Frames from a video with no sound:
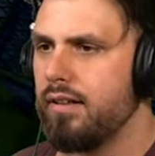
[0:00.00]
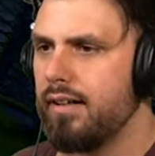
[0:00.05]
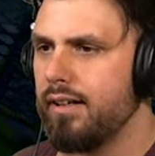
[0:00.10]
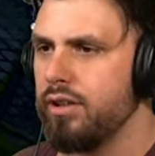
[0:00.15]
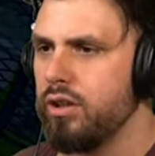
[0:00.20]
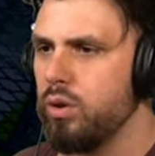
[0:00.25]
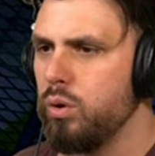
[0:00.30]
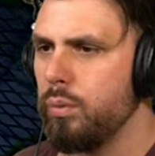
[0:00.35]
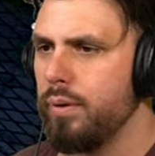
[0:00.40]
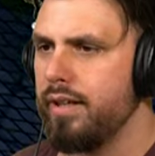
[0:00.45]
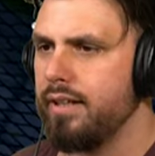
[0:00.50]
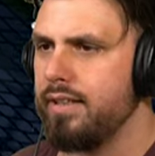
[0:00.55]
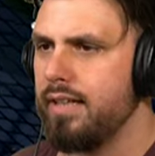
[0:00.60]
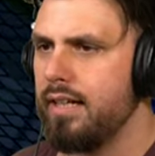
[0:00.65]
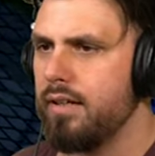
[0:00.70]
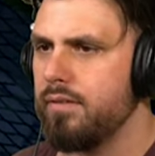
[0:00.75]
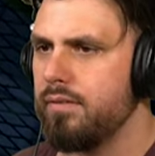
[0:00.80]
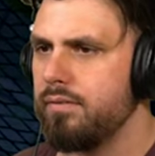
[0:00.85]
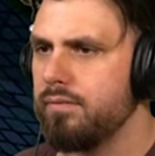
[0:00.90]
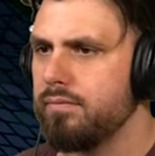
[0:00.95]
Are you awake
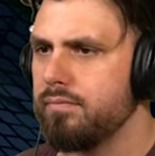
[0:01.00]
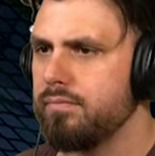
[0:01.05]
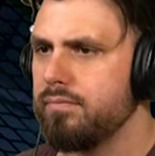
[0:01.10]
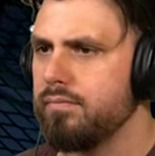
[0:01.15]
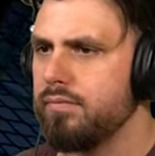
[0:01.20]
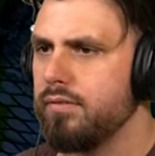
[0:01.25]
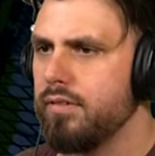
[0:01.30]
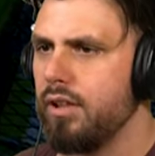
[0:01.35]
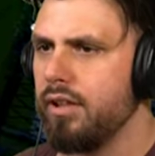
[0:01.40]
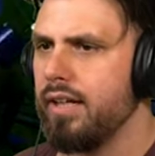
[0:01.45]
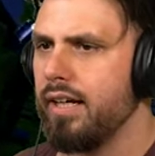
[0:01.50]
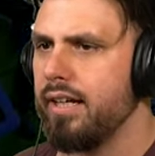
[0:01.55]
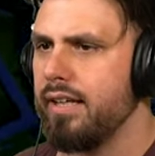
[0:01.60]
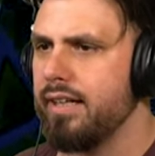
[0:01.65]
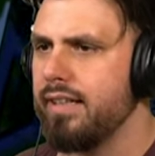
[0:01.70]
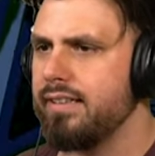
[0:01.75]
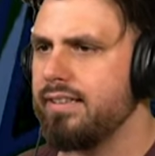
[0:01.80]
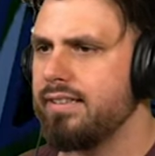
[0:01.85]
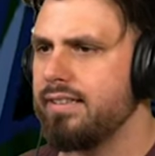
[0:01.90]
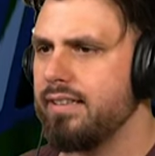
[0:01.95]
now? Okay,
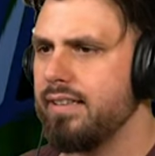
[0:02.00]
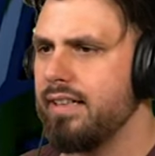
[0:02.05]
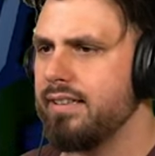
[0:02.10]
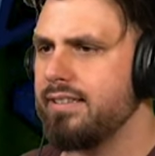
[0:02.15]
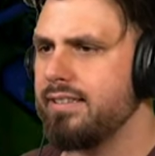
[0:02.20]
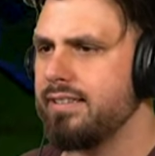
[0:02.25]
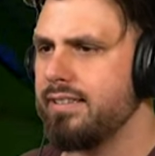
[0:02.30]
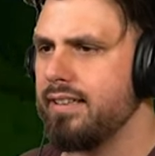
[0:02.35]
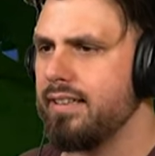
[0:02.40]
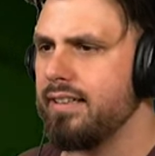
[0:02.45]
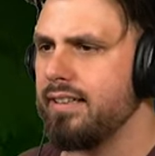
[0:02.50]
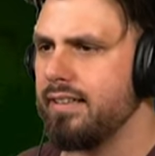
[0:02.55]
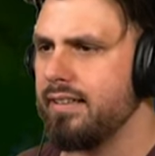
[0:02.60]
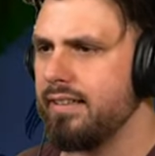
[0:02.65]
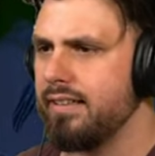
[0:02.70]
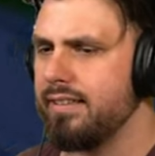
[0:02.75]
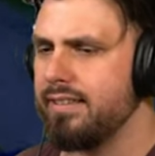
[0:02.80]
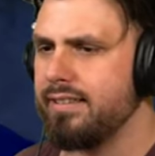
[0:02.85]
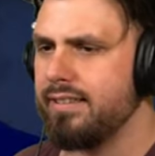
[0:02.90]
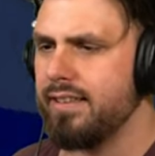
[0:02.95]
it's it's still
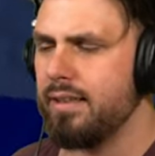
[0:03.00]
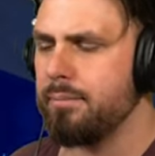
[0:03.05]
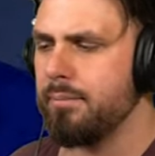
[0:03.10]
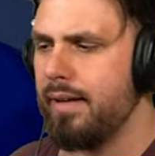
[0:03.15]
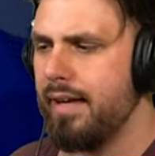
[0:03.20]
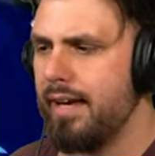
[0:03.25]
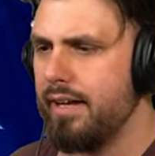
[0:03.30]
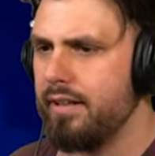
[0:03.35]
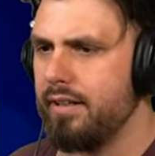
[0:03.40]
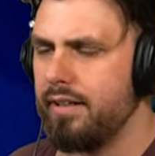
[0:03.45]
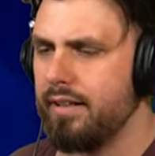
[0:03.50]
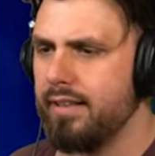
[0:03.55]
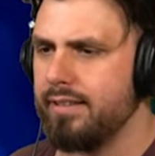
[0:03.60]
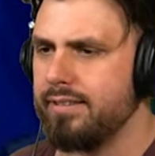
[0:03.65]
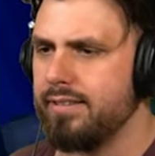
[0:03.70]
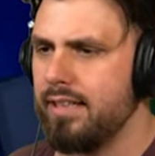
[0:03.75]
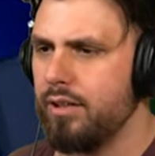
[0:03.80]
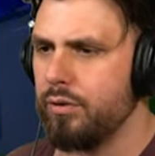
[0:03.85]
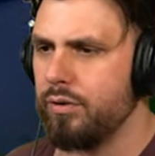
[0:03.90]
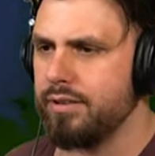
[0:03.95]
it's still mad.
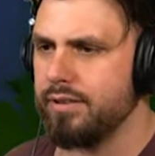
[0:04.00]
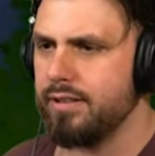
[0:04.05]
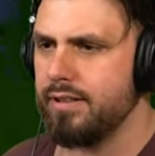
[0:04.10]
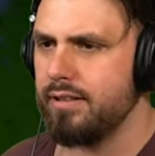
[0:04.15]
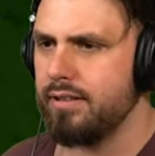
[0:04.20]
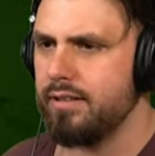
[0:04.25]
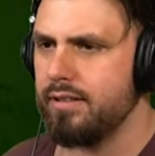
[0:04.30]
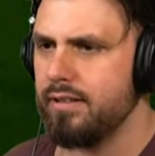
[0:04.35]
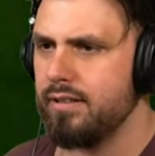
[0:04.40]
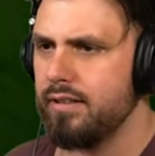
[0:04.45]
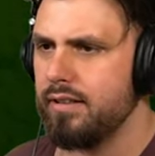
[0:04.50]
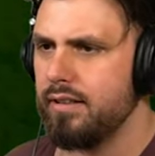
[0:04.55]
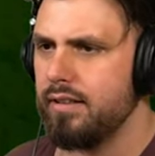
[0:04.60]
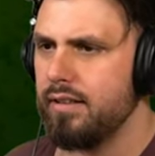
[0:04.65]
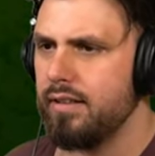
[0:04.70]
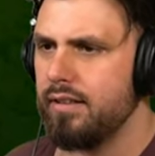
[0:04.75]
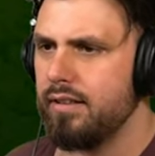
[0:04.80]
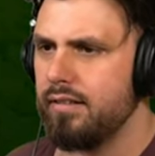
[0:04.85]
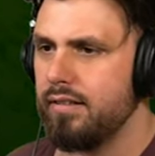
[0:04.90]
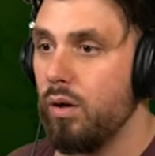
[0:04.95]
Let's not risk it.
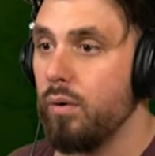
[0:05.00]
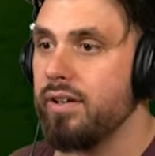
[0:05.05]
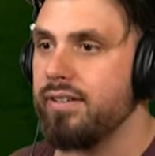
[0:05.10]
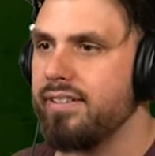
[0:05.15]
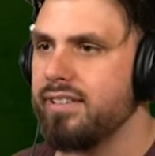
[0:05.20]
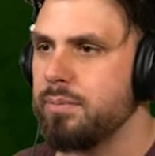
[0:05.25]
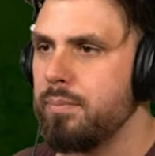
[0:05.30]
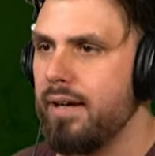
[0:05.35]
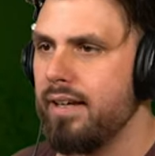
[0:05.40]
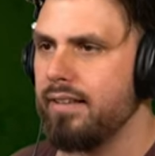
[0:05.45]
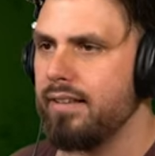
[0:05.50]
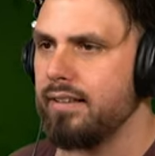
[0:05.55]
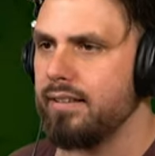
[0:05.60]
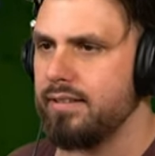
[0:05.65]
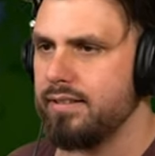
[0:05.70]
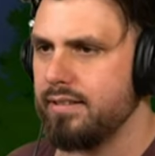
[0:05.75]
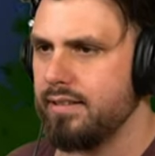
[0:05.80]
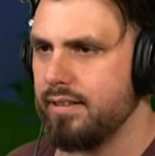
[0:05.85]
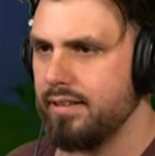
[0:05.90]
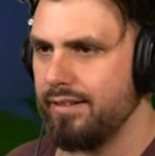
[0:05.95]
We can dismantle
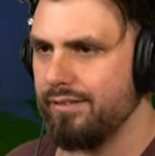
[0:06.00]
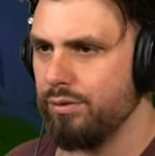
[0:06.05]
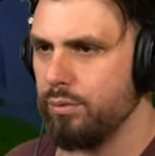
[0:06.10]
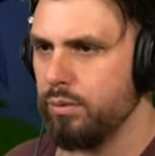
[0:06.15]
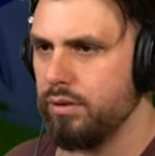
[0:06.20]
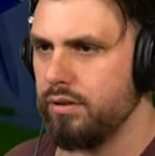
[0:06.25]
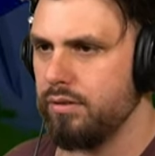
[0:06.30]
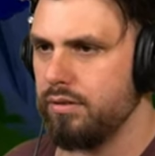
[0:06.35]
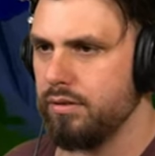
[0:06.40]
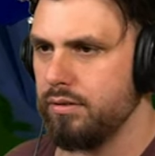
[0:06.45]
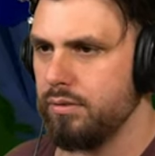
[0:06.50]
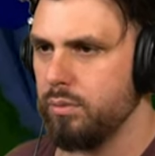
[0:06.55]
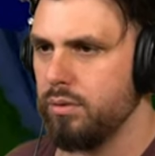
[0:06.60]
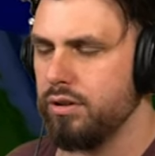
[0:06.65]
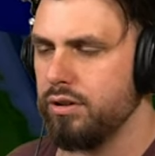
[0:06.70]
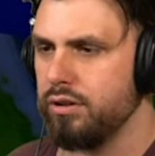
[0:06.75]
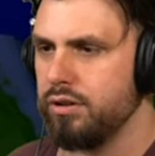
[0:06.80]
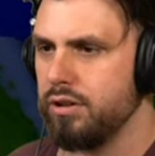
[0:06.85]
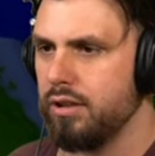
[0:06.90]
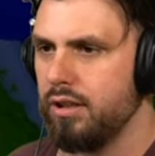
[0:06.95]
this thing if we want to. We
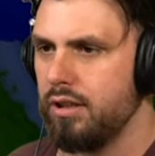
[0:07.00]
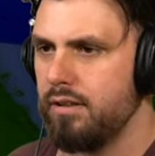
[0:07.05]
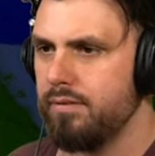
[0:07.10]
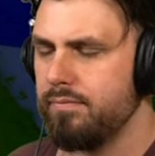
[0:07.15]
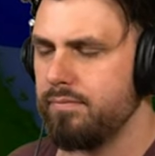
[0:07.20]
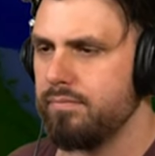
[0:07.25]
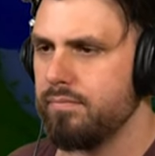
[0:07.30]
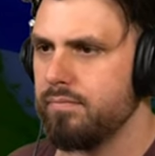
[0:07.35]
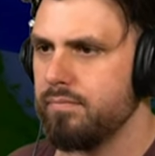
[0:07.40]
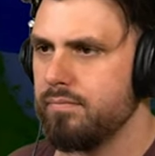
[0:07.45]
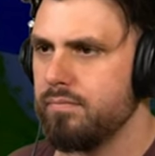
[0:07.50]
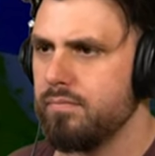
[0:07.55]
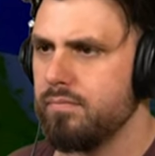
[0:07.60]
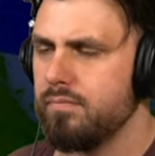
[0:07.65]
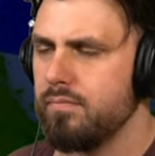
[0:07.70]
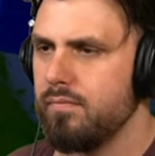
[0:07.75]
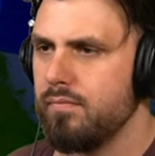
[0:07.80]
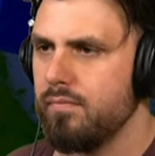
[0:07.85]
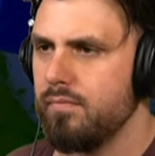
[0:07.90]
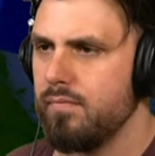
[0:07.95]
just saw.
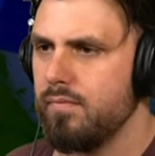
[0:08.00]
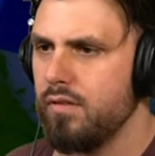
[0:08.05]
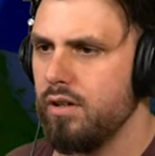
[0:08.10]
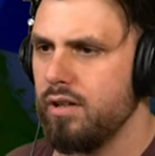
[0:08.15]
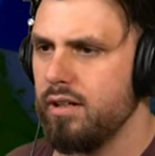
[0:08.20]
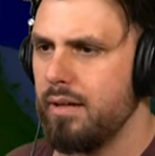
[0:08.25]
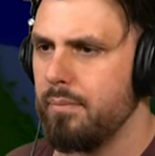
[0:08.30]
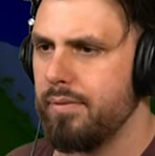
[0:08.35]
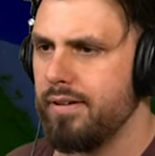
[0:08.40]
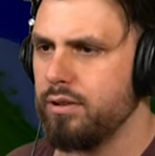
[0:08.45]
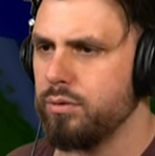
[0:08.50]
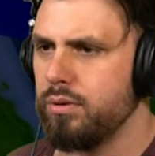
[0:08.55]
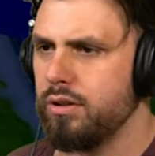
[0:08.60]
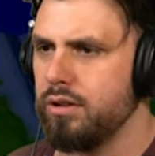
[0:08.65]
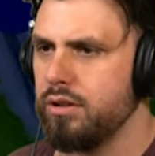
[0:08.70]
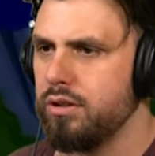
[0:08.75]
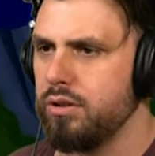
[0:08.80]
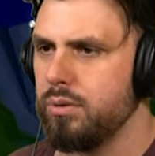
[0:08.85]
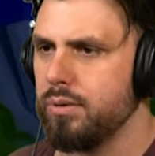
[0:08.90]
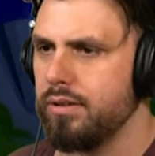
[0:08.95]
Okay, might as well
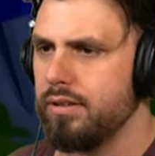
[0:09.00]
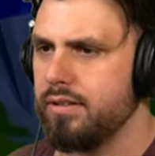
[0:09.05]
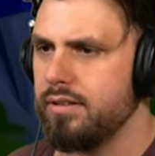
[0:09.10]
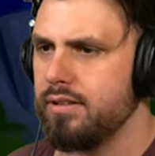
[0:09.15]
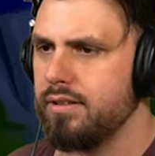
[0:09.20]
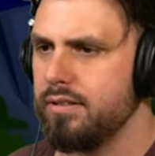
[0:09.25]
do it.